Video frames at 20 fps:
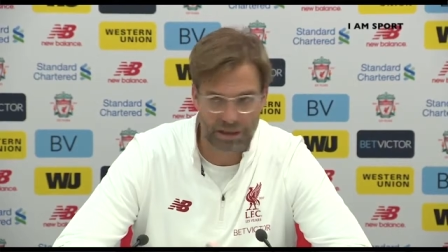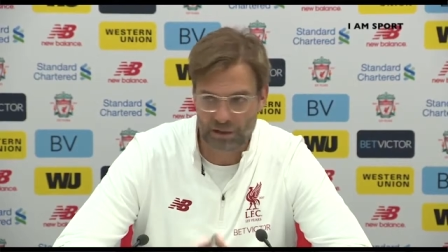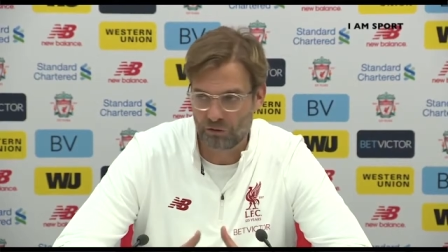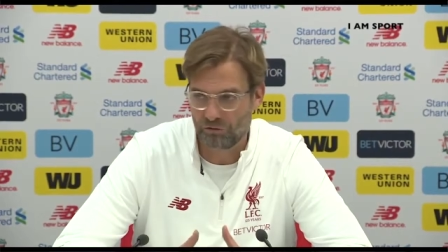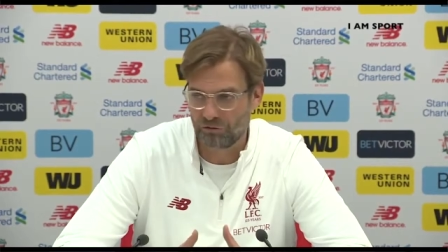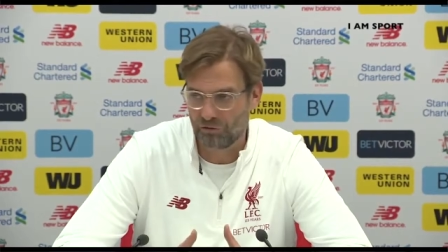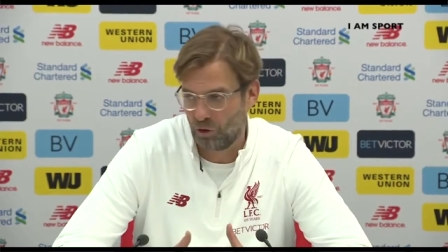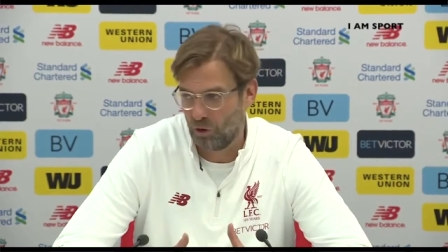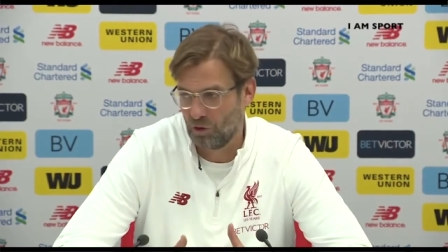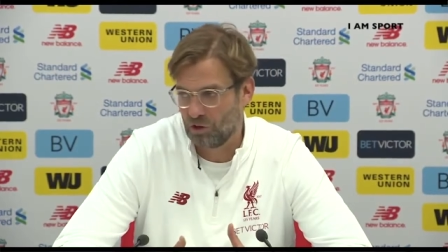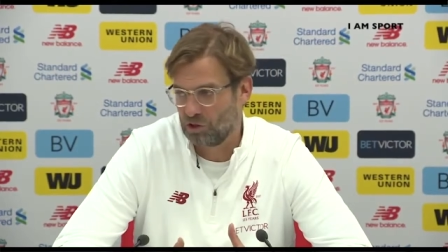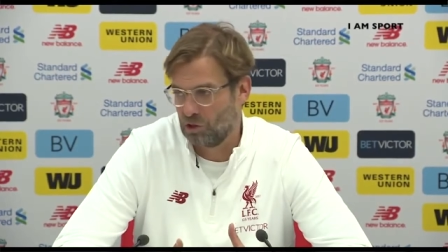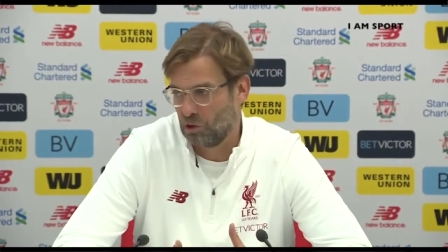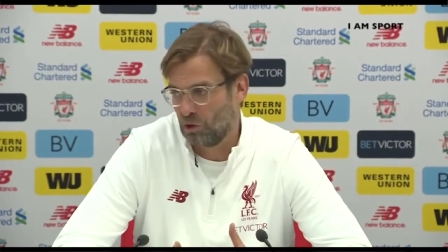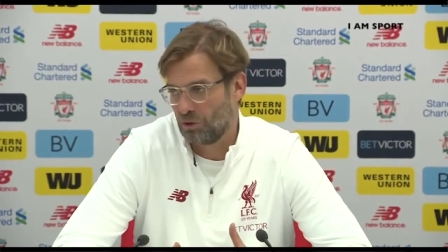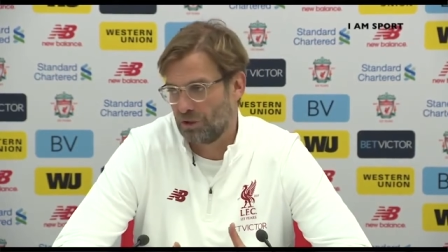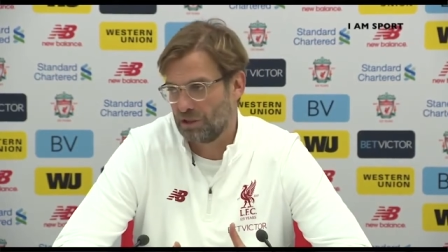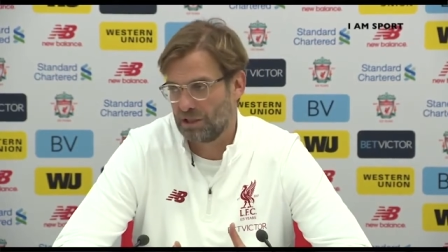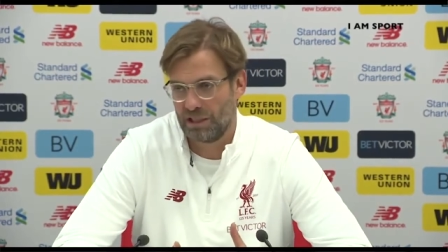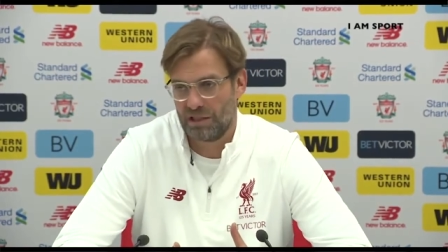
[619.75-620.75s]
But of course,
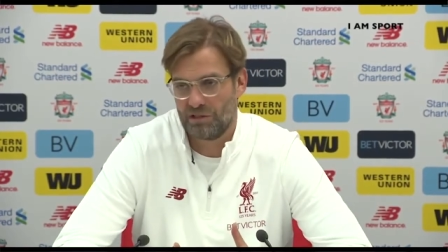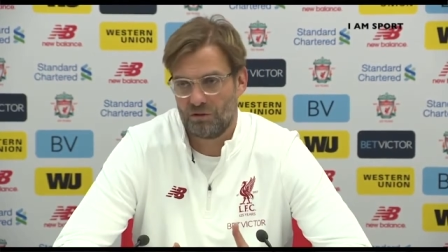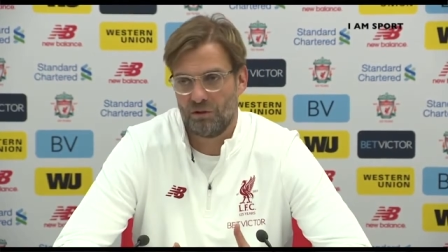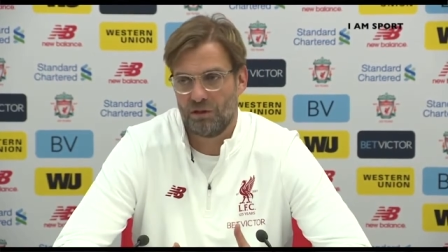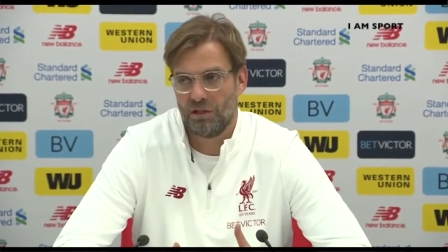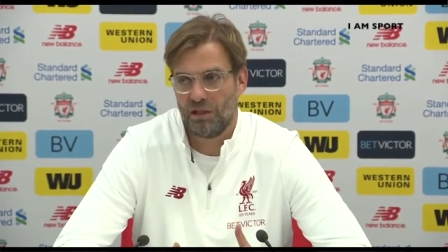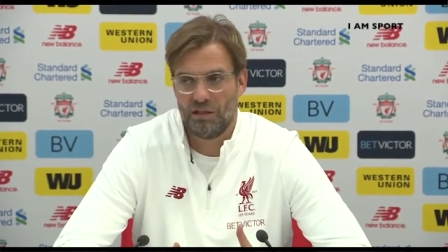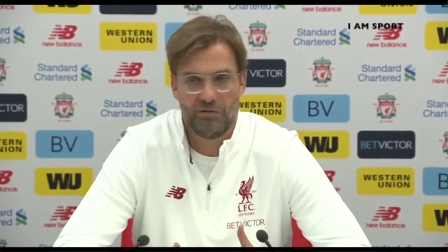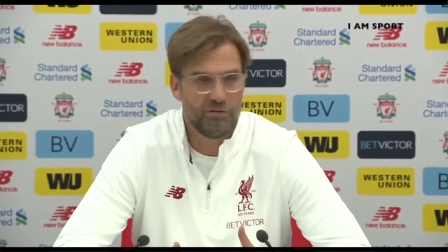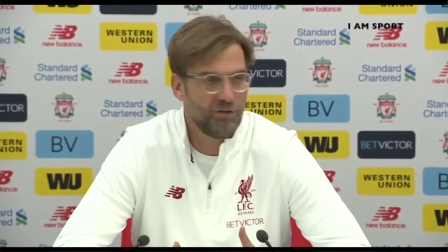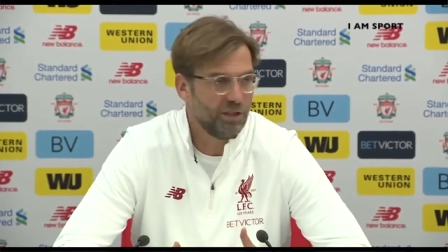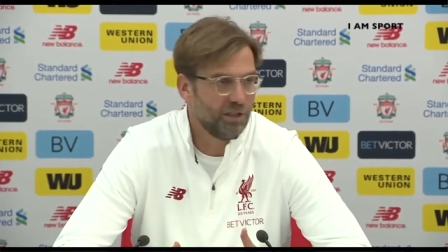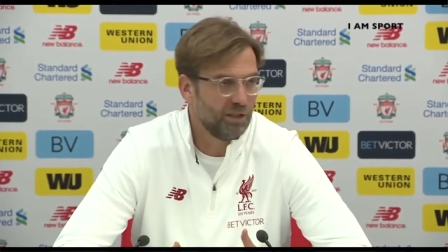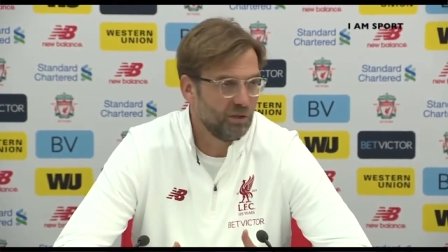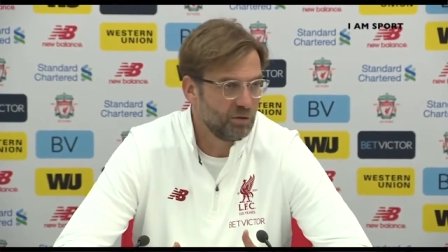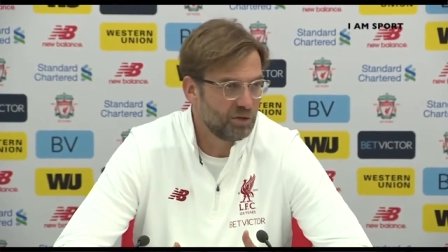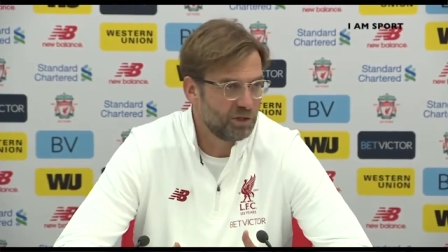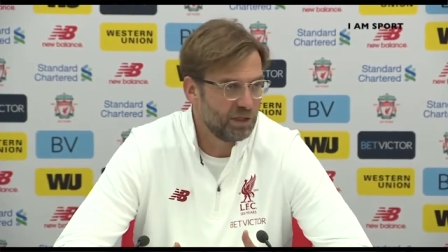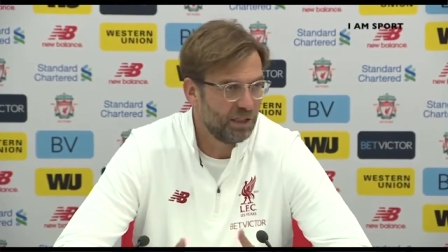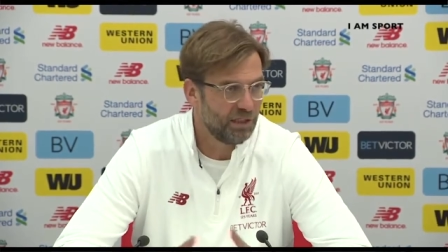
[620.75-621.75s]
Loris has to deliver. He
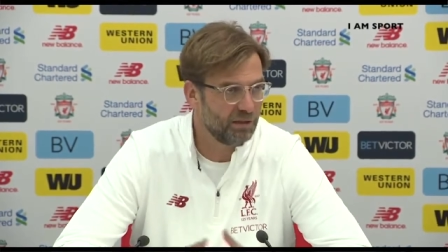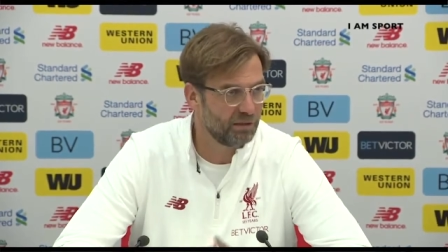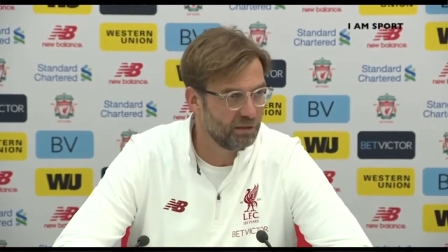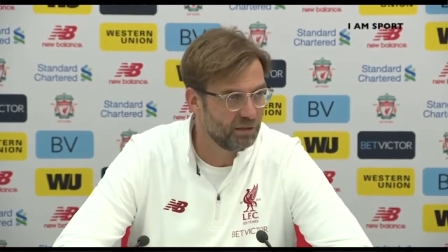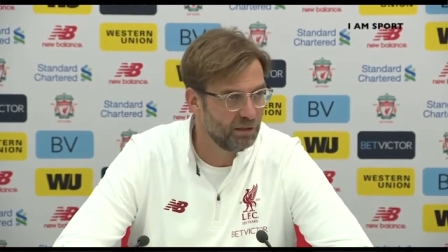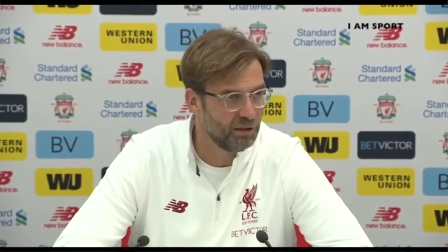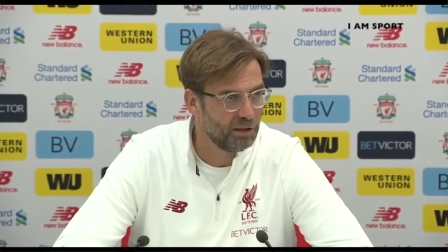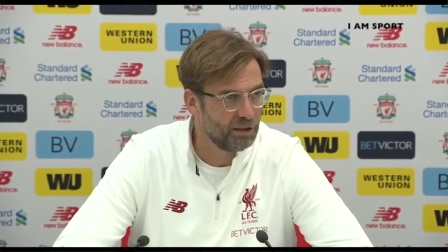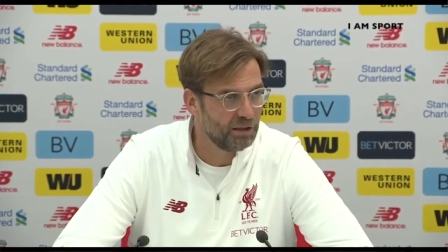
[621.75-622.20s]
knows that.